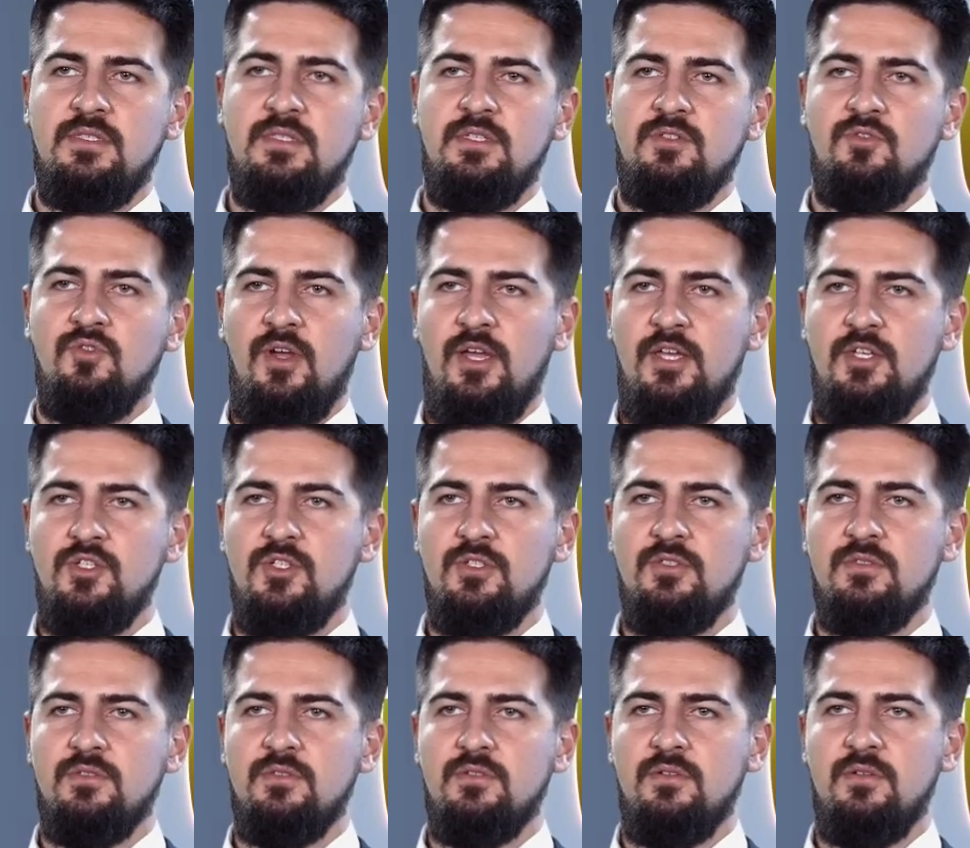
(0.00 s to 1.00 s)

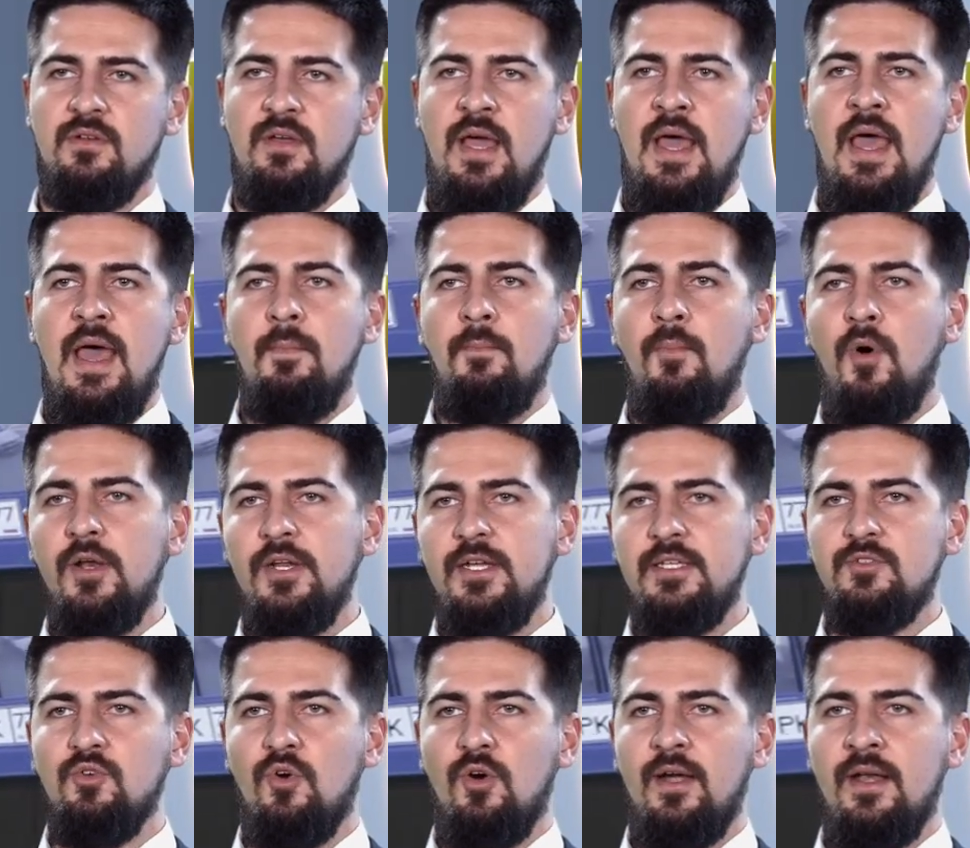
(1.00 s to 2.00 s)
situations,
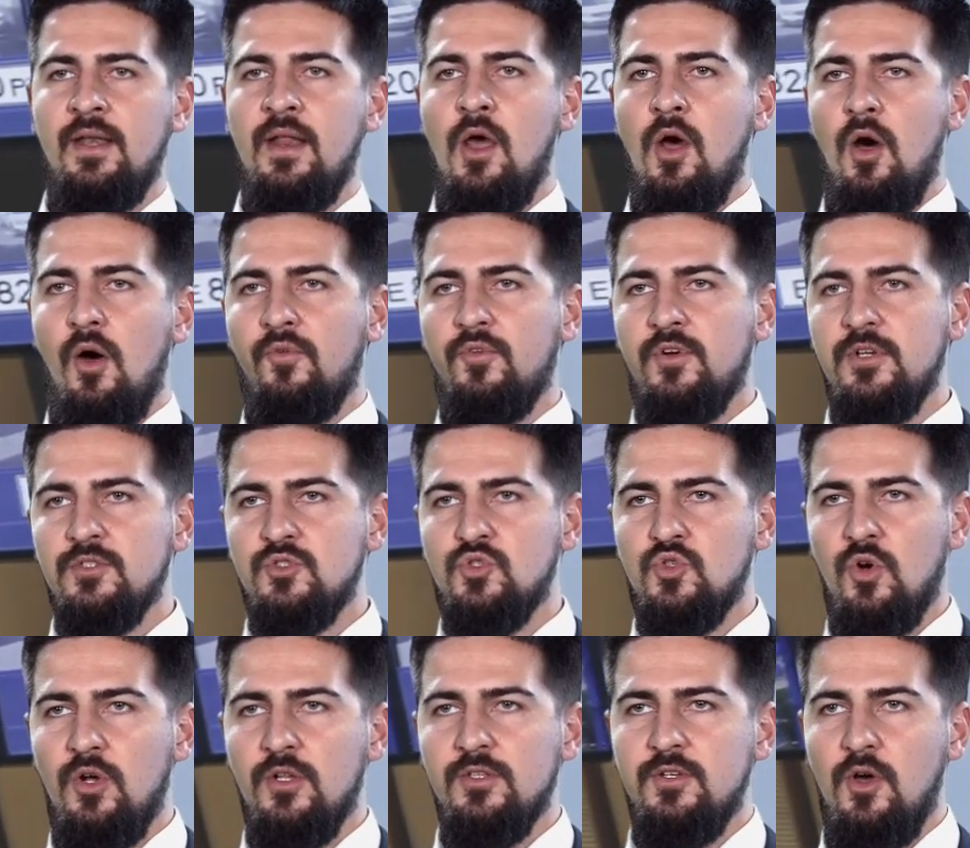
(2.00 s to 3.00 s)
monitoring of
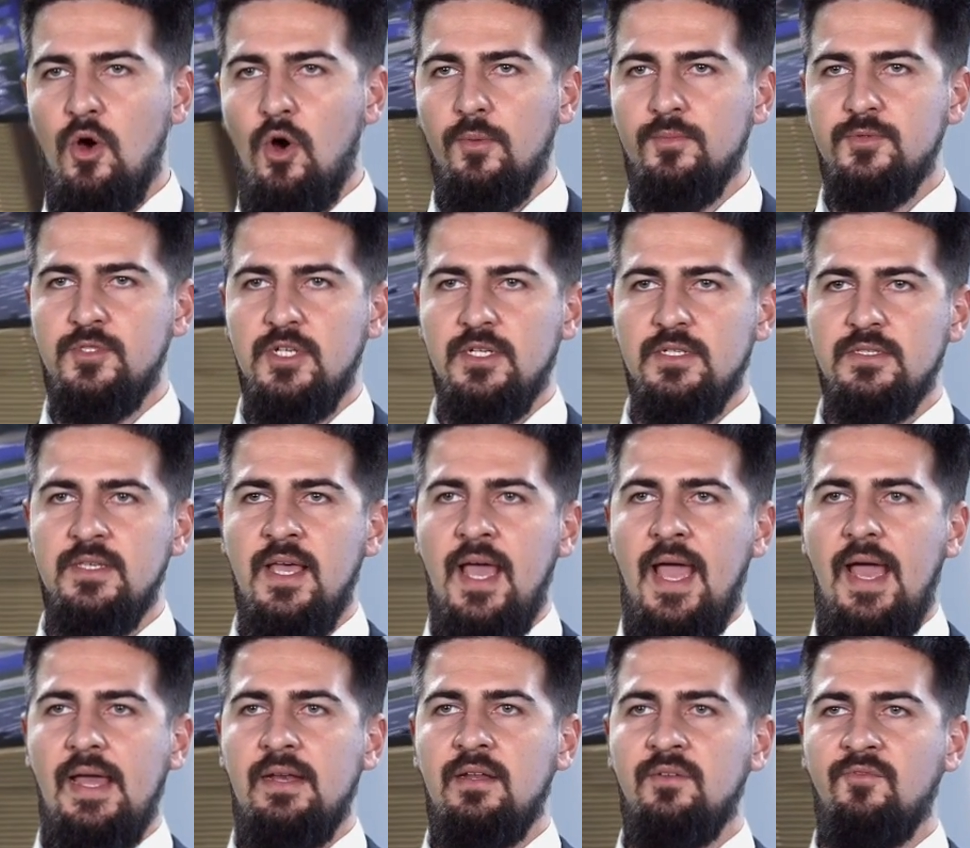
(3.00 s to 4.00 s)
controlled objects
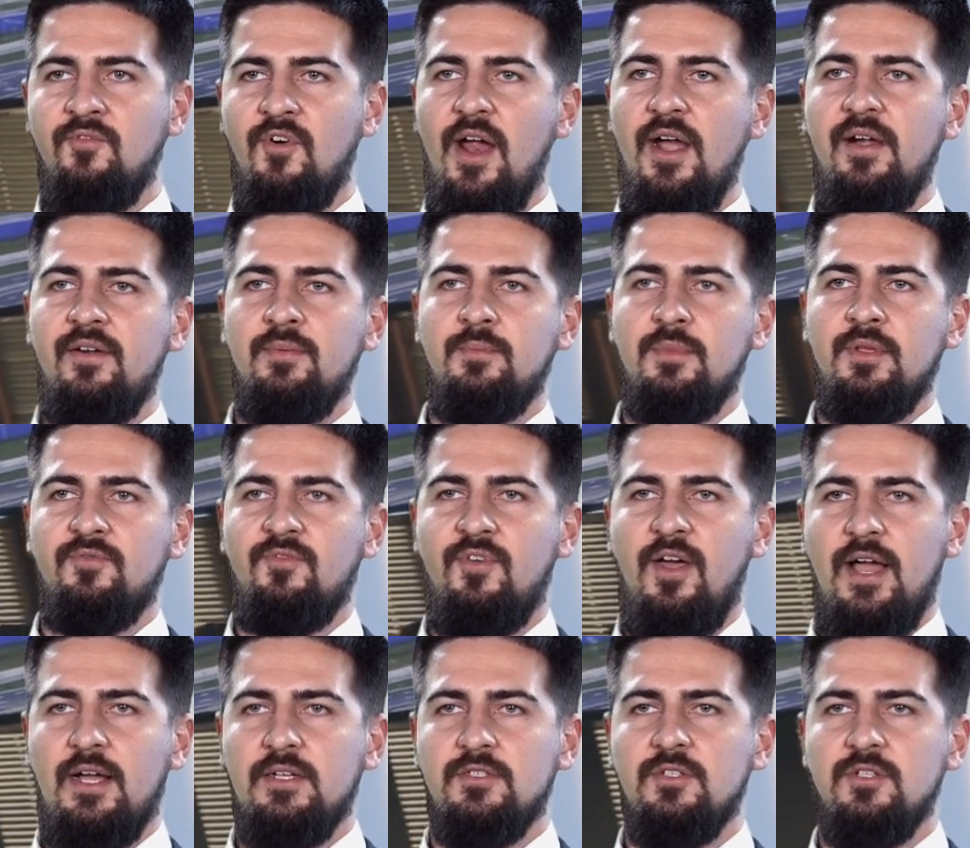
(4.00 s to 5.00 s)
and environment
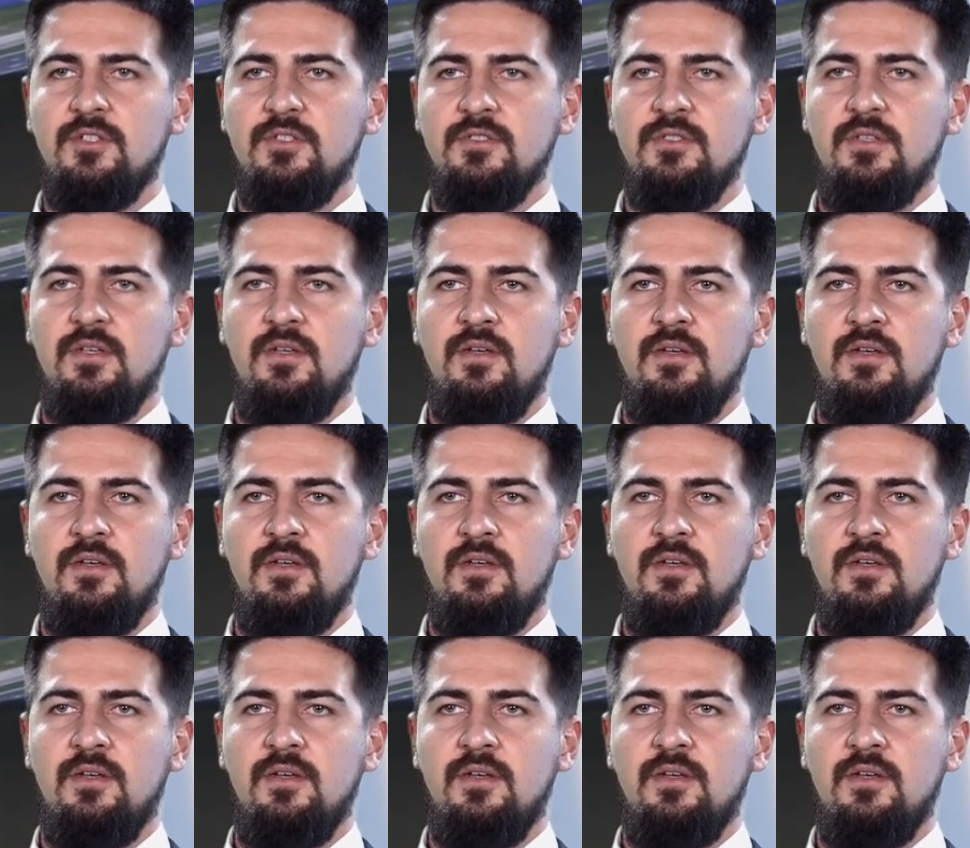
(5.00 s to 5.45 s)
factors,